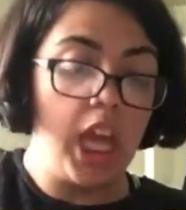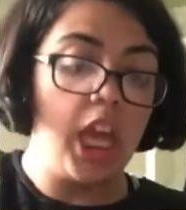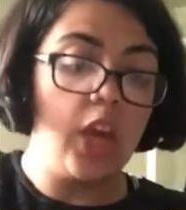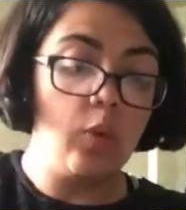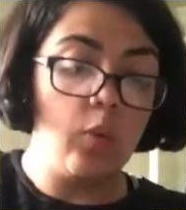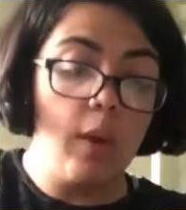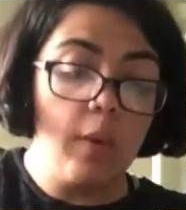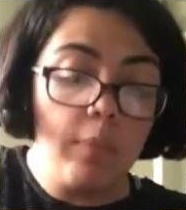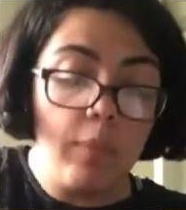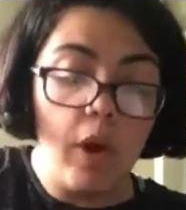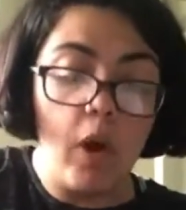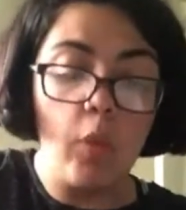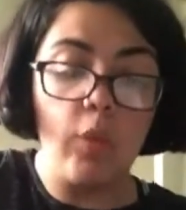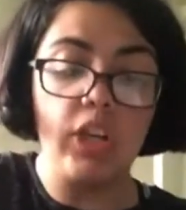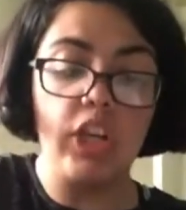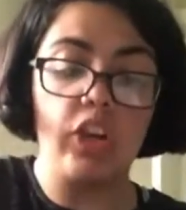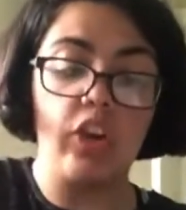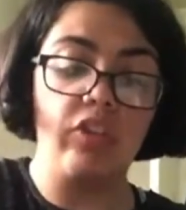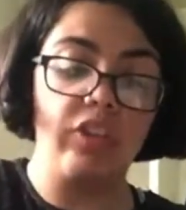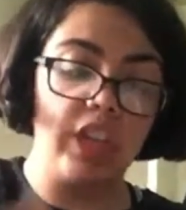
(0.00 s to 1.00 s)
in one part,
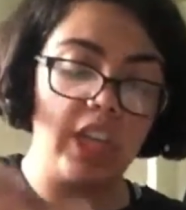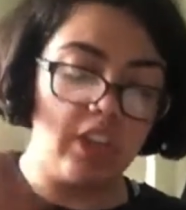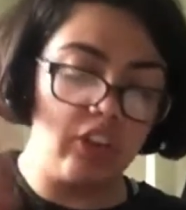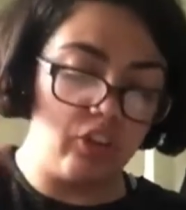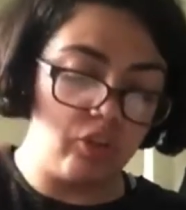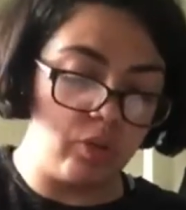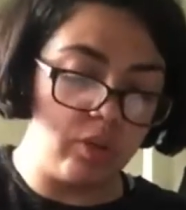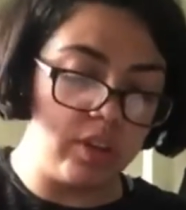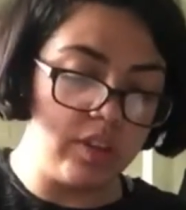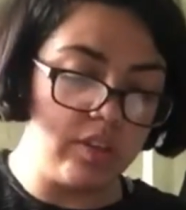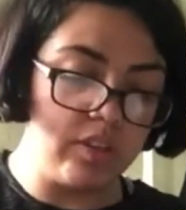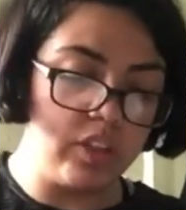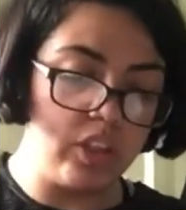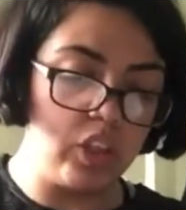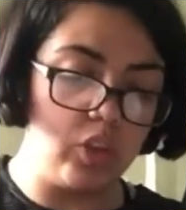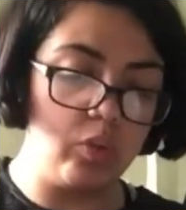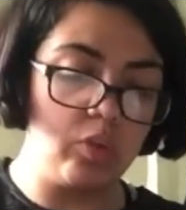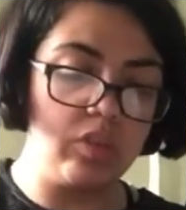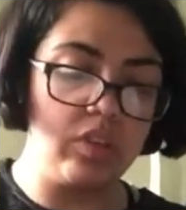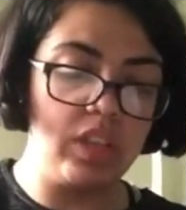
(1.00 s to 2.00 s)
when you go to the entrance,
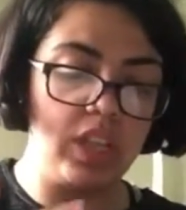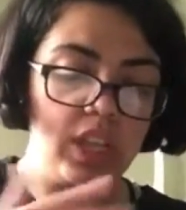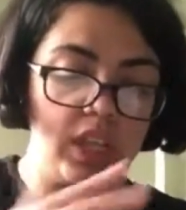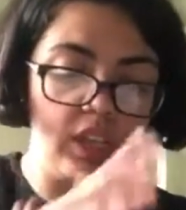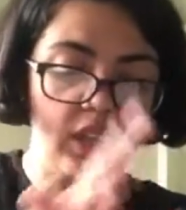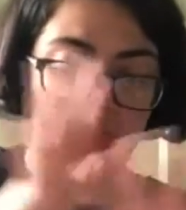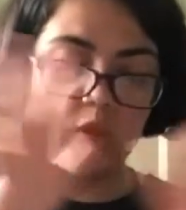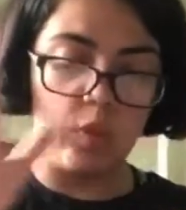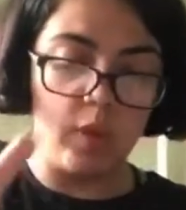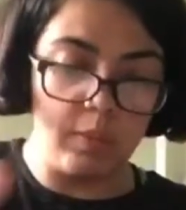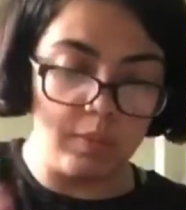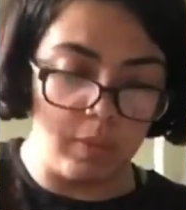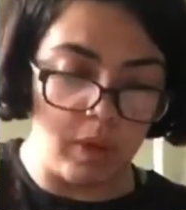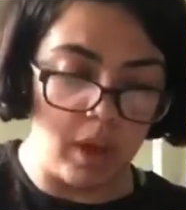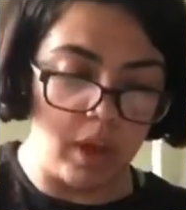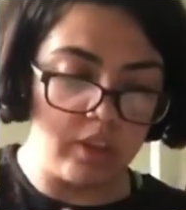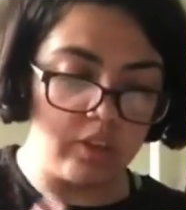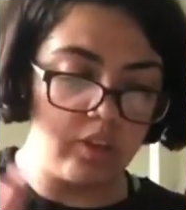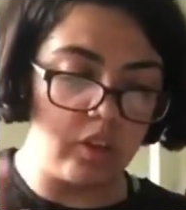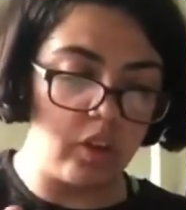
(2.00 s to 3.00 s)
you see this one
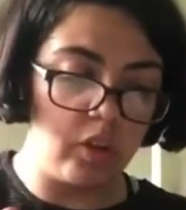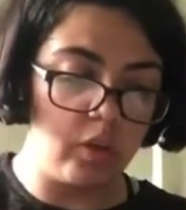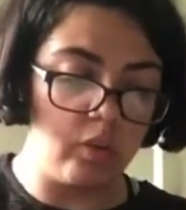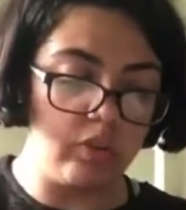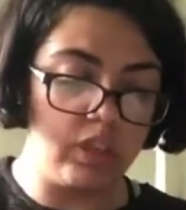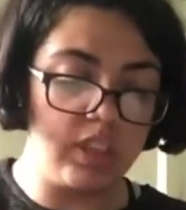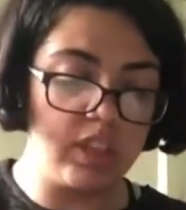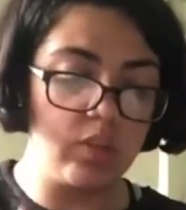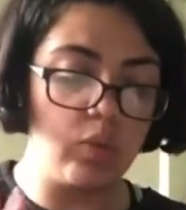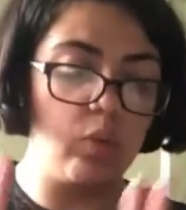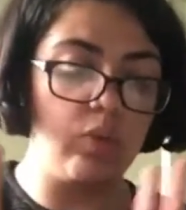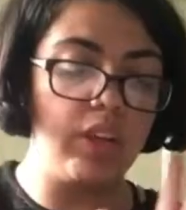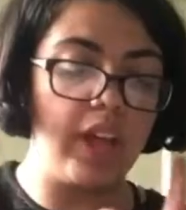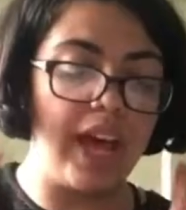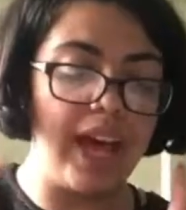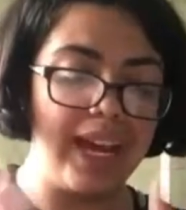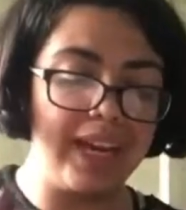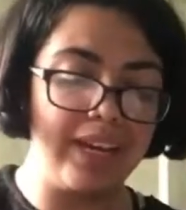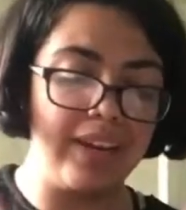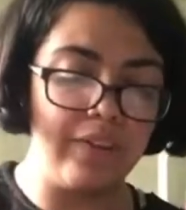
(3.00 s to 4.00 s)
part. So this is called
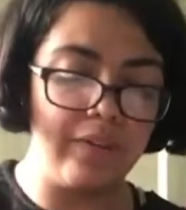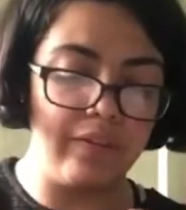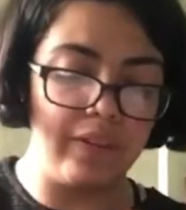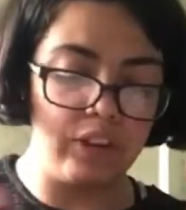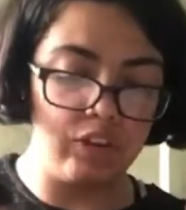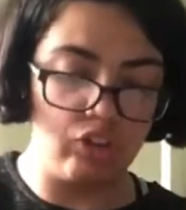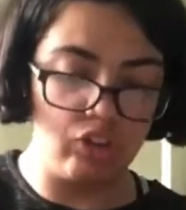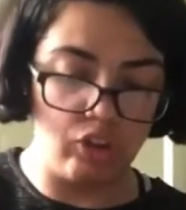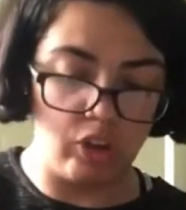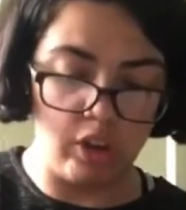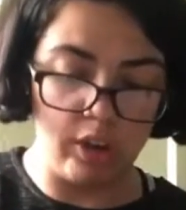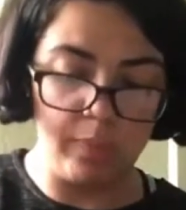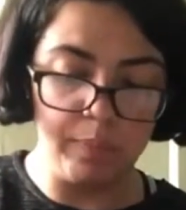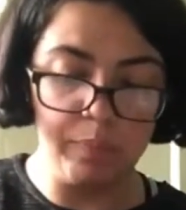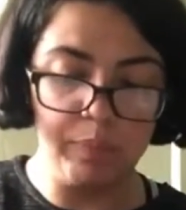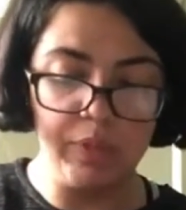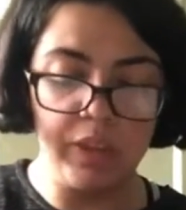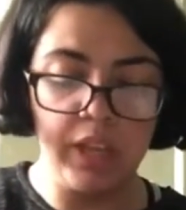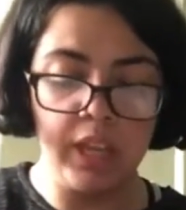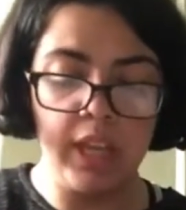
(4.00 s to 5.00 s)
Island Adventure.
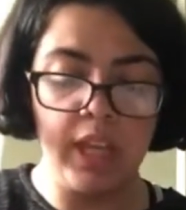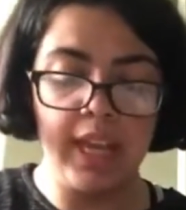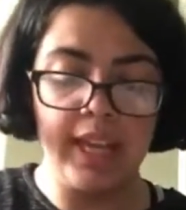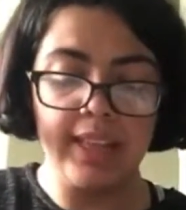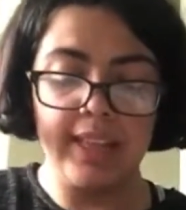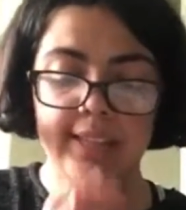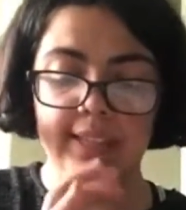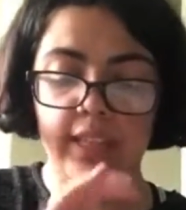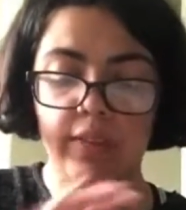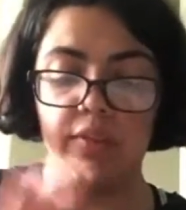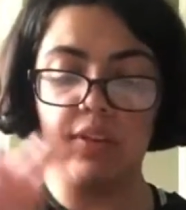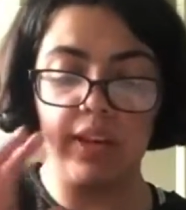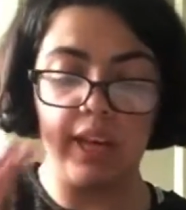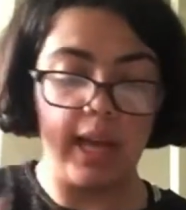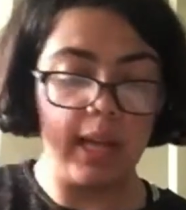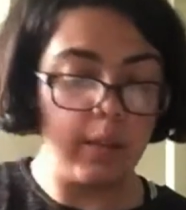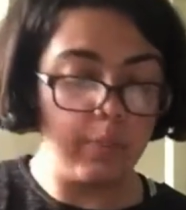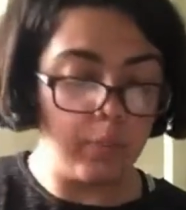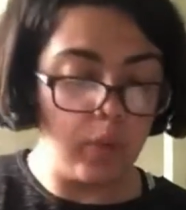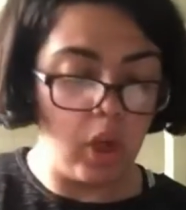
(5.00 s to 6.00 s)
There's different
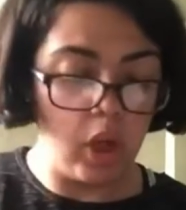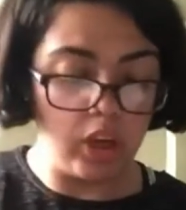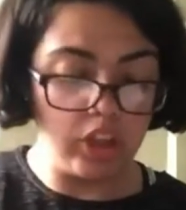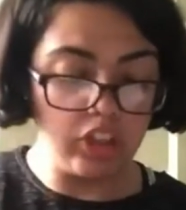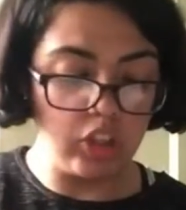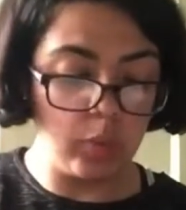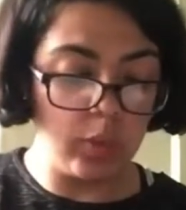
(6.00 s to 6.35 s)
kind of parks.